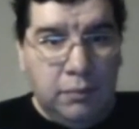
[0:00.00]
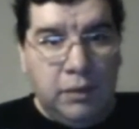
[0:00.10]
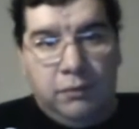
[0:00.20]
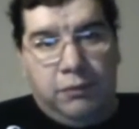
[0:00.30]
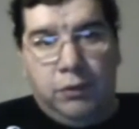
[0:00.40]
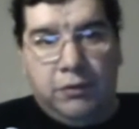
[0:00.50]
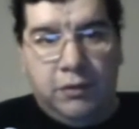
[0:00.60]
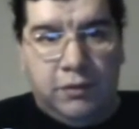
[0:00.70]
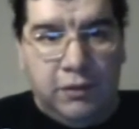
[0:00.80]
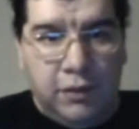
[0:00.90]
But
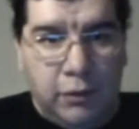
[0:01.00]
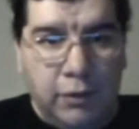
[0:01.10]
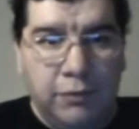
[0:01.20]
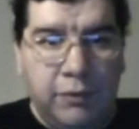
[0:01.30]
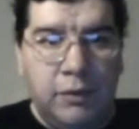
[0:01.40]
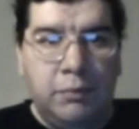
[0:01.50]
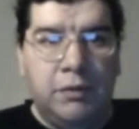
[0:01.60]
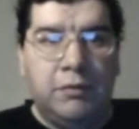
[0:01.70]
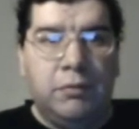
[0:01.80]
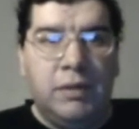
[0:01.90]
unfortunately, since he already failed
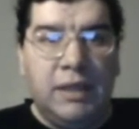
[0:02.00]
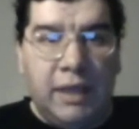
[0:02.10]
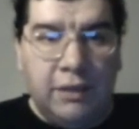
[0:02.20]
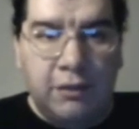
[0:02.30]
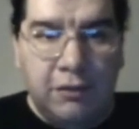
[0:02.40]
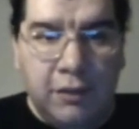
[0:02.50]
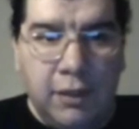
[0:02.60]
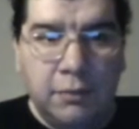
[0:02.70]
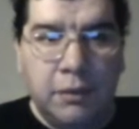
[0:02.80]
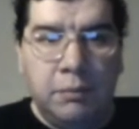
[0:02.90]
miserably as a
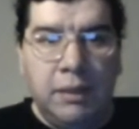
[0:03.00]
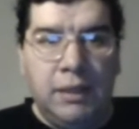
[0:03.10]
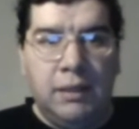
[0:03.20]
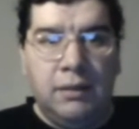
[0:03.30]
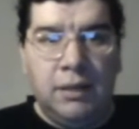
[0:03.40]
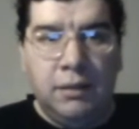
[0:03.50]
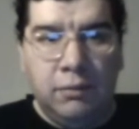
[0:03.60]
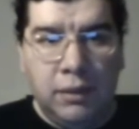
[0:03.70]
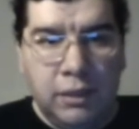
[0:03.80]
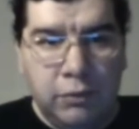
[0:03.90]
stand-up comedian,
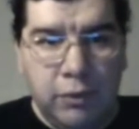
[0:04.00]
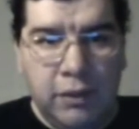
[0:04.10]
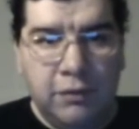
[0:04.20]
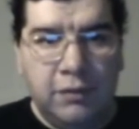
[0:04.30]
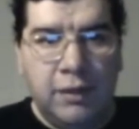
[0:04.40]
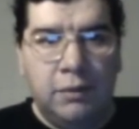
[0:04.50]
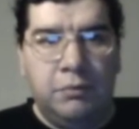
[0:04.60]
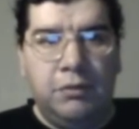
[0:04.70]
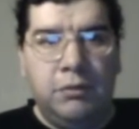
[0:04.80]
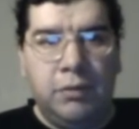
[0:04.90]
he, he agrees to
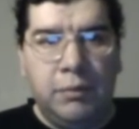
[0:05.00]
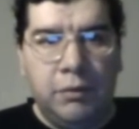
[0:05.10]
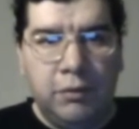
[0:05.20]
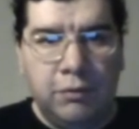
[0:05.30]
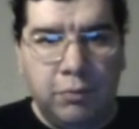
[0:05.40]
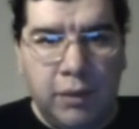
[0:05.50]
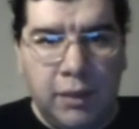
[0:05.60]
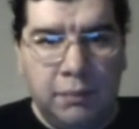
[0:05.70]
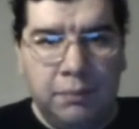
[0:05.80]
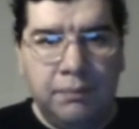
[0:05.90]
help two criminals
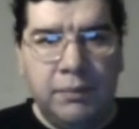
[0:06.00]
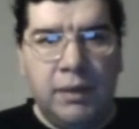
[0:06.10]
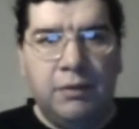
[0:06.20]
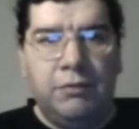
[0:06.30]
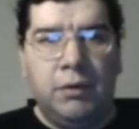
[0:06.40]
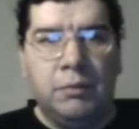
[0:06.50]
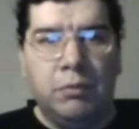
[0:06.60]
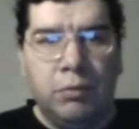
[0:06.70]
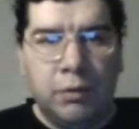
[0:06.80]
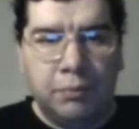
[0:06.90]
rob a
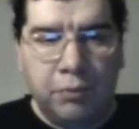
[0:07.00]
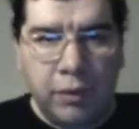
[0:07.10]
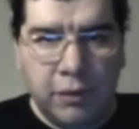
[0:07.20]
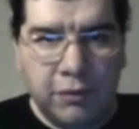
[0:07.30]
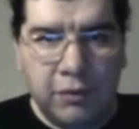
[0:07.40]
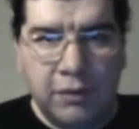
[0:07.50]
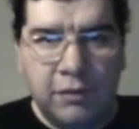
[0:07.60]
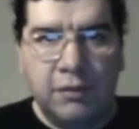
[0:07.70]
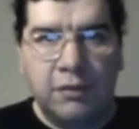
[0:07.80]
former workplace that's